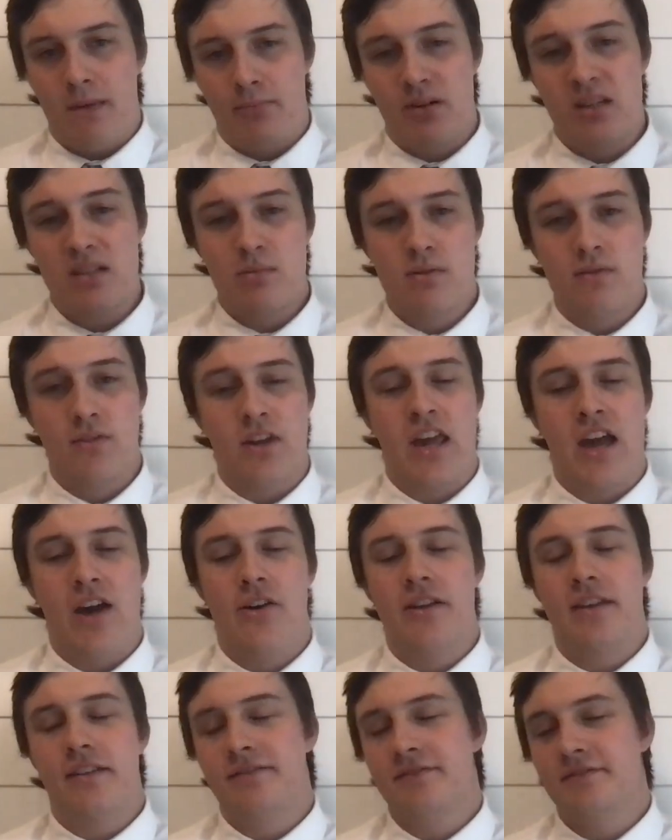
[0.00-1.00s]
principles of
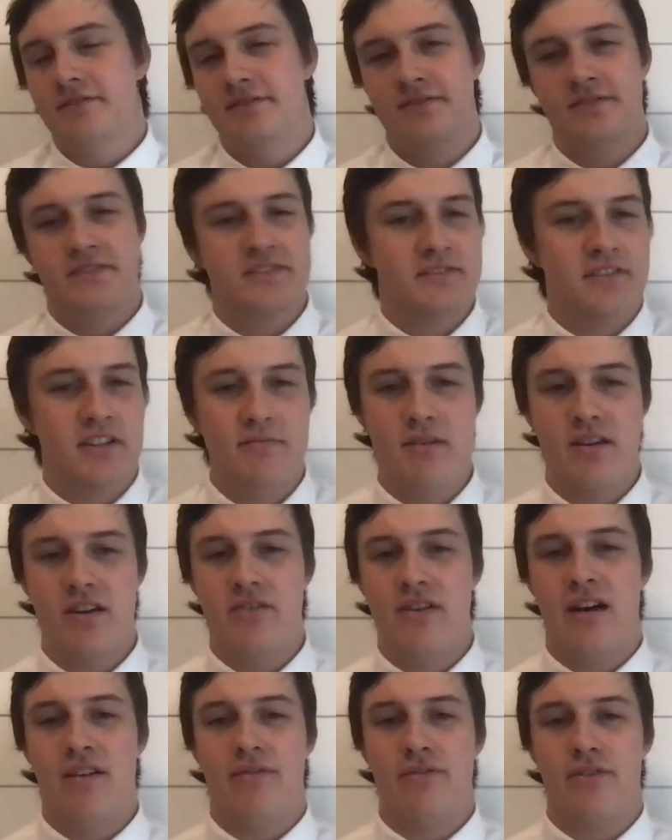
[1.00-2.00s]
accounting, they've been
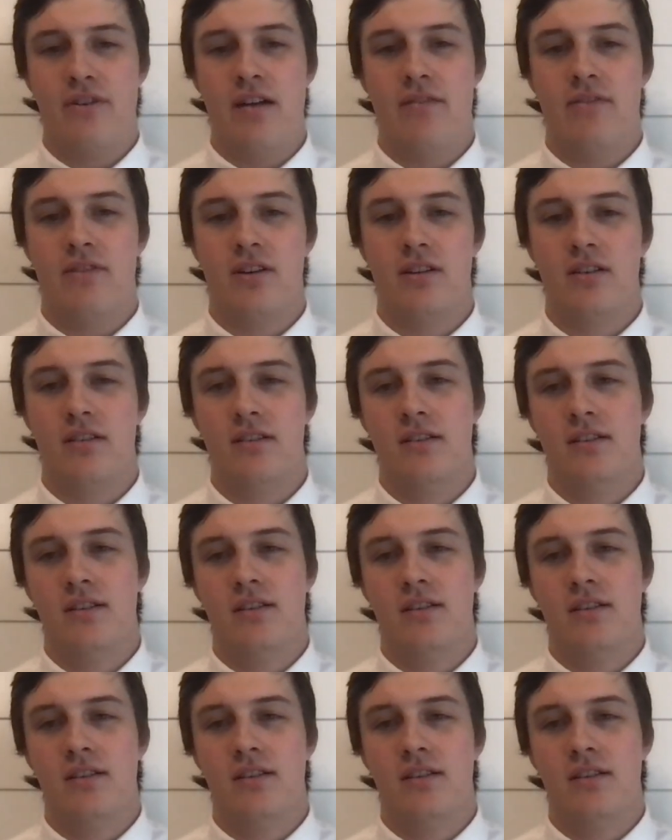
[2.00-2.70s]
around forever.